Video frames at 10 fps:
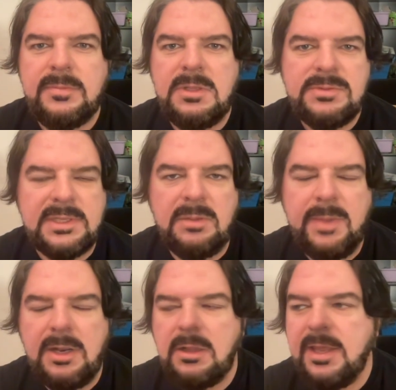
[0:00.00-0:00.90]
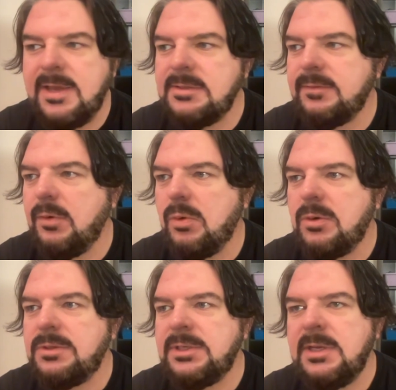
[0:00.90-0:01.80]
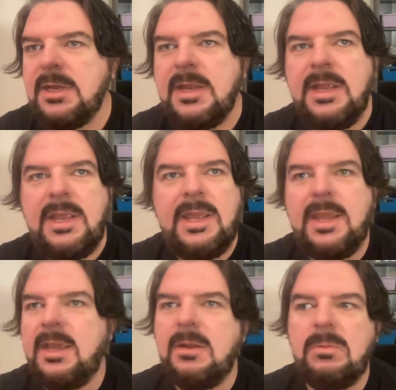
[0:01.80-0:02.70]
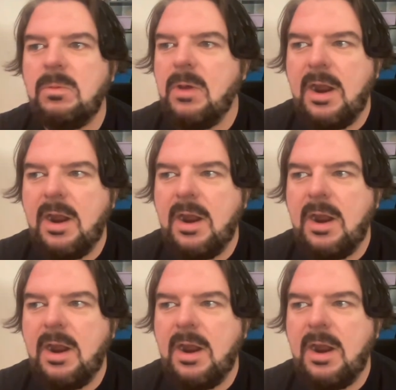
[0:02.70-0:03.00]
It was in the Meadowlands, of course, and